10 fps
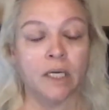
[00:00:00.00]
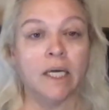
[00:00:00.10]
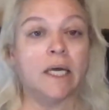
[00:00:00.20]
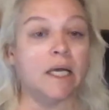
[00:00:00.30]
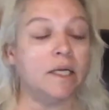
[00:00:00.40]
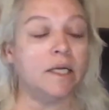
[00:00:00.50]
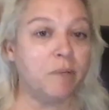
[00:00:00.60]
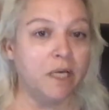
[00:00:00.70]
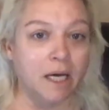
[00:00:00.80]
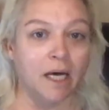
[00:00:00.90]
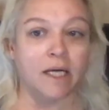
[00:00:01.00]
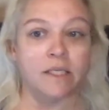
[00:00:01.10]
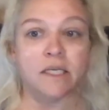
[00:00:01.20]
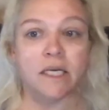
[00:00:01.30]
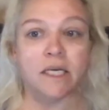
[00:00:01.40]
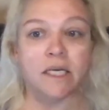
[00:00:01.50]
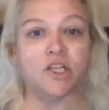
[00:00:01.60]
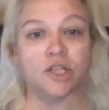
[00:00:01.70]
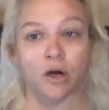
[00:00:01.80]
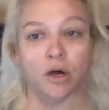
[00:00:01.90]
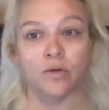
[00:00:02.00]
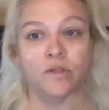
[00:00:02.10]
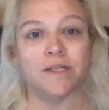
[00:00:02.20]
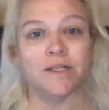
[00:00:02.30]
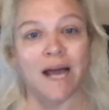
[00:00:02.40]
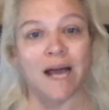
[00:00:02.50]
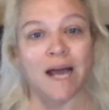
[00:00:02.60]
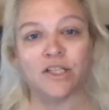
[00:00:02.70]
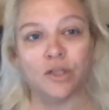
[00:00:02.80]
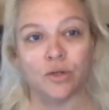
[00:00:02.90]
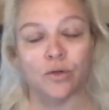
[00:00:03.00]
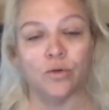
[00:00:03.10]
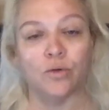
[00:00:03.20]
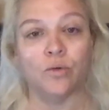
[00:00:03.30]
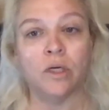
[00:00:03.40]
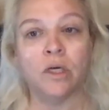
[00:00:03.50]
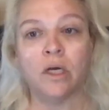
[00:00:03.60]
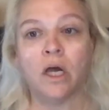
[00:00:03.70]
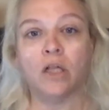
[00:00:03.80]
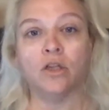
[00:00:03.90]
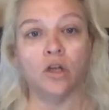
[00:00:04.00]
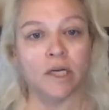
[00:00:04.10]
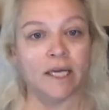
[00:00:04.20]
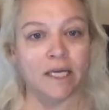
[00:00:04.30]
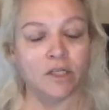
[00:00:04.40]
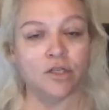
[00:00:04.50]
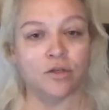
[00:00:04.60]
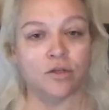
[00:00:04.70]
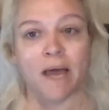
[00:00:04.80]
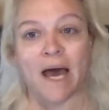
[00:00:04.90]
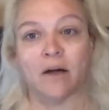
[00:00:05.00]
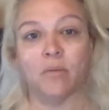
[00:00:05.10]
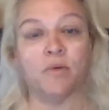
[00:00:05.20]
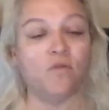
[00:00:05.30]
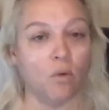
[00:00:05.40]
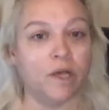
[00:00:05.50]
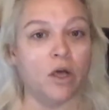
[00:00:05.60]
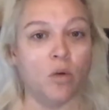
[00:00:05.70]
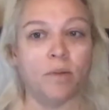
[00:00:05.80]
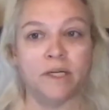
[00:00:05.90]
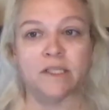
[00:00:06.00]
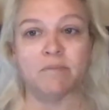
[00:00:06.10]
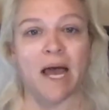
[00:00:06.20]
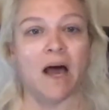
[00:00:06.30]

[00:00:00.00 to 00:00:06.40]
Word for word: It is because he chose not to look into the matter before he opened his mouth.